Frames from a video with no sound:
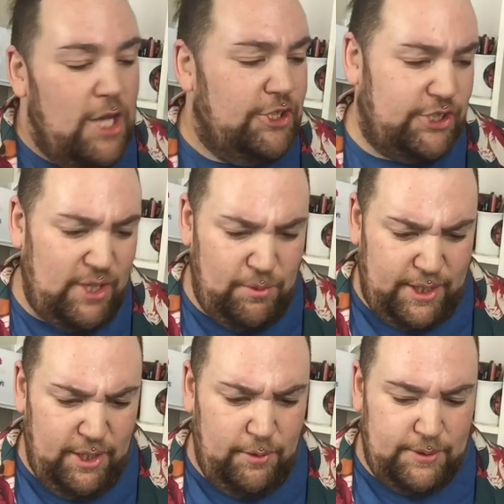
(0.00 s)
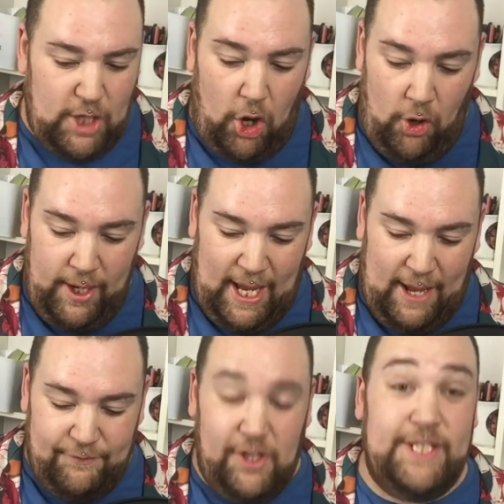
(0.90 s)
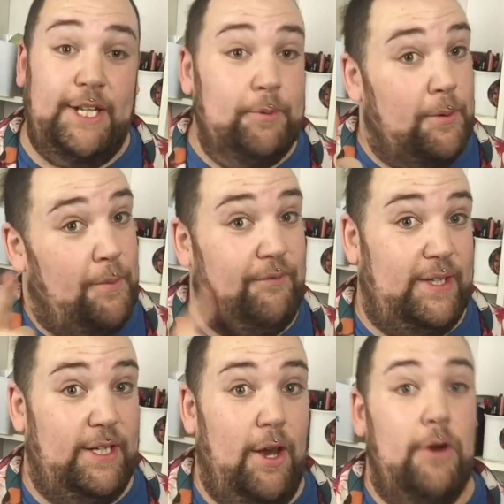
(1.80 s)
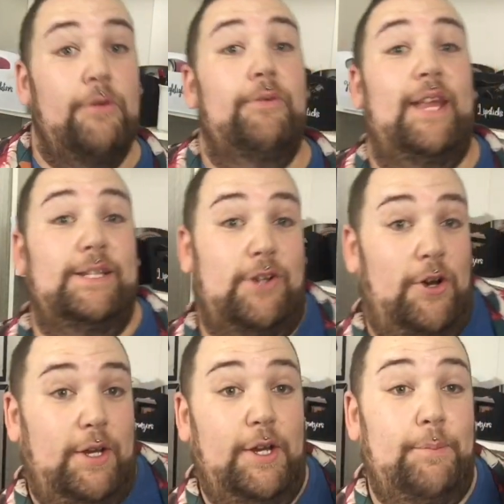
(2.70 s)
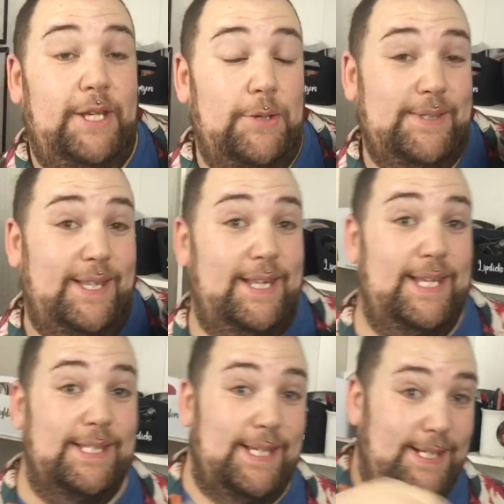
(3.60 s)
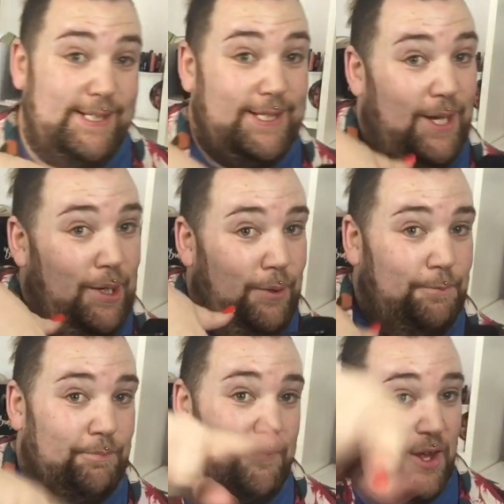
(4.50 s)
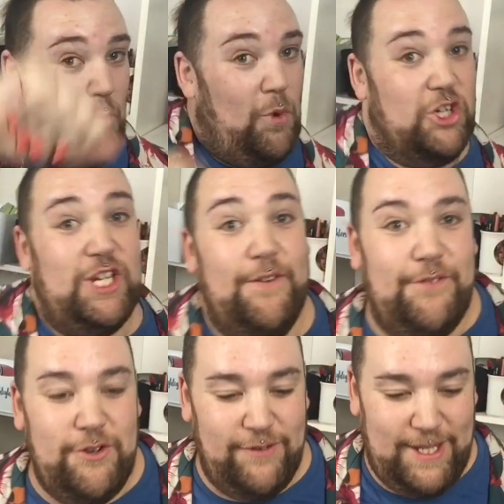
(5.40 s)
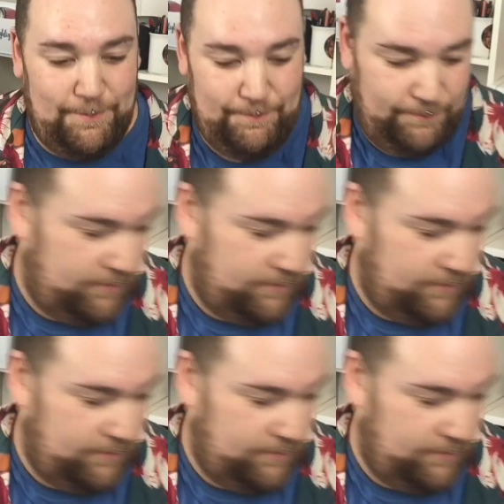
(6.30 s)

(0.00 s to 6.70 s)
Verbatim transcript: So cute. I have got an upcoming video that I'm going to be using these in, so watch out for it.